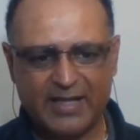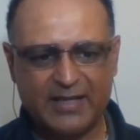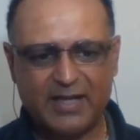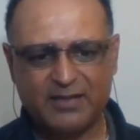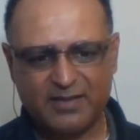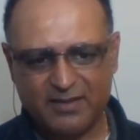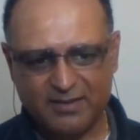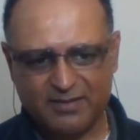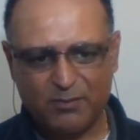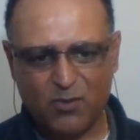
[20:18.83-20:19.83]
and I
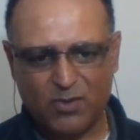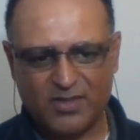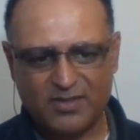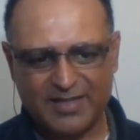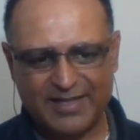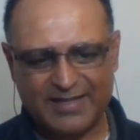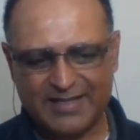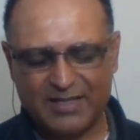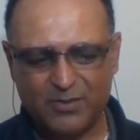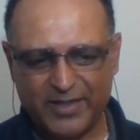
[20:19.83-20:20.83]
attended some courses, and I
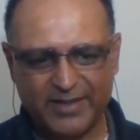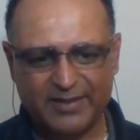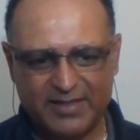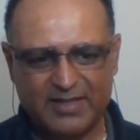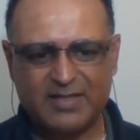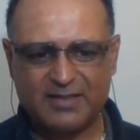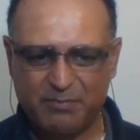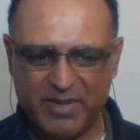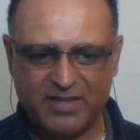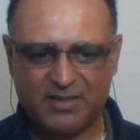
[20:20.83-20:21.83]
said, okay, this
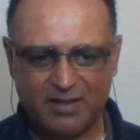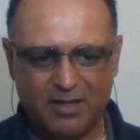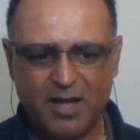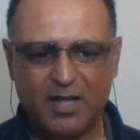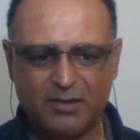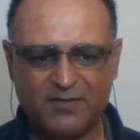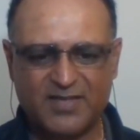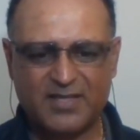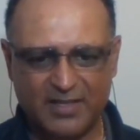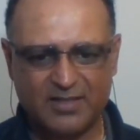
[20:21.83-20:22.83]
makes a lot of
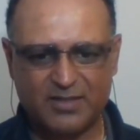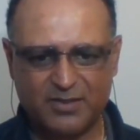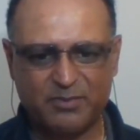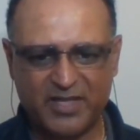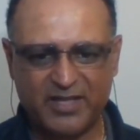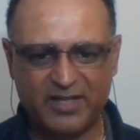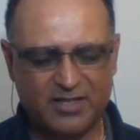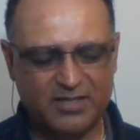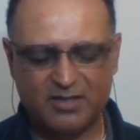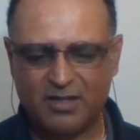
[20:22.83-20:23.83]
sense to me,
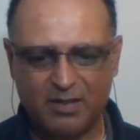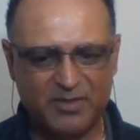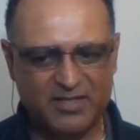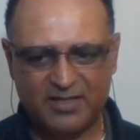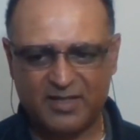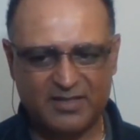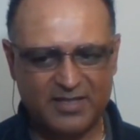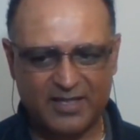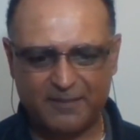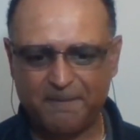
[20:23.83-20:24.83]
just common
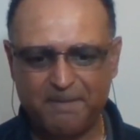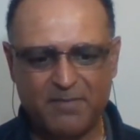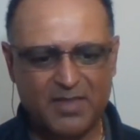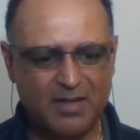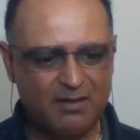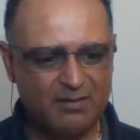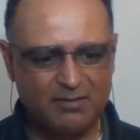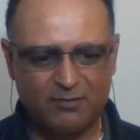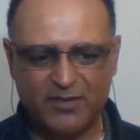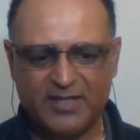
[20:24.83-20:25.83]
sense, that
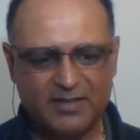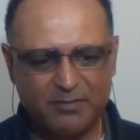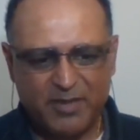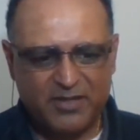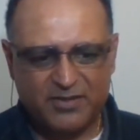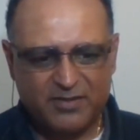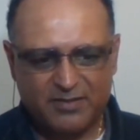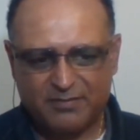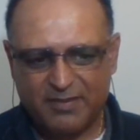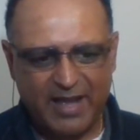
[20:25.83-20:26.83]
the reason
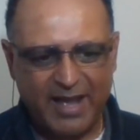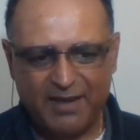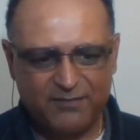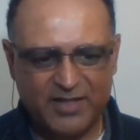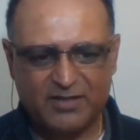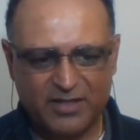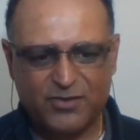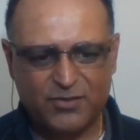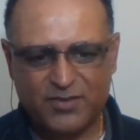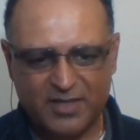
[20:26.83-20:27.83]
patients have these
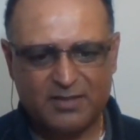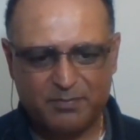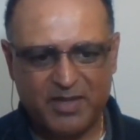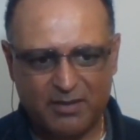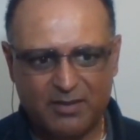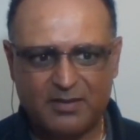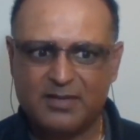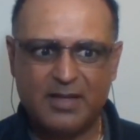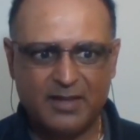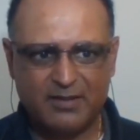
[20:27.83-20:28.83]
issues is
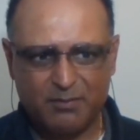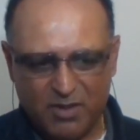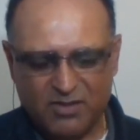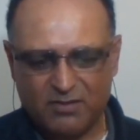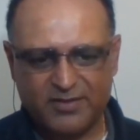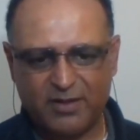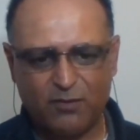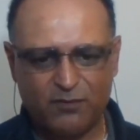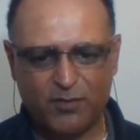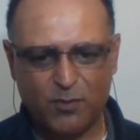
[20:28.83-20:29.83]
because the muscles are
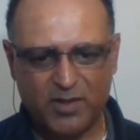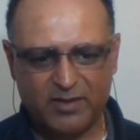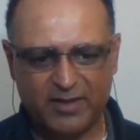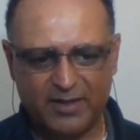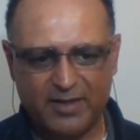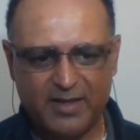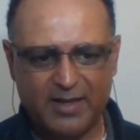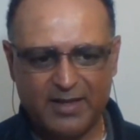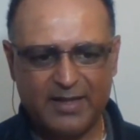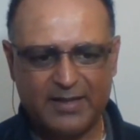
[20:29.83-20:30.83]
overworking.
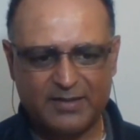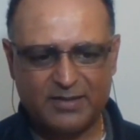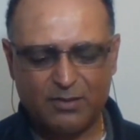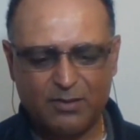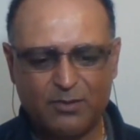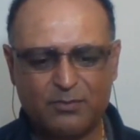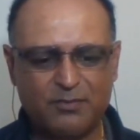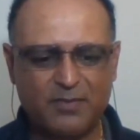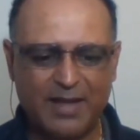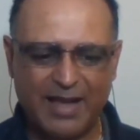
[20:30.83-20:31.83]
And so
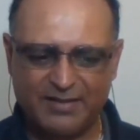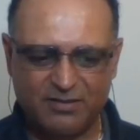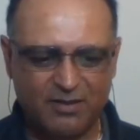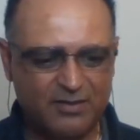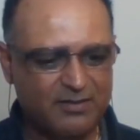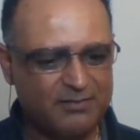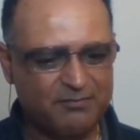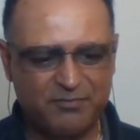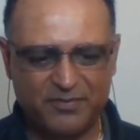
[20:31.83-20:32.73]
I started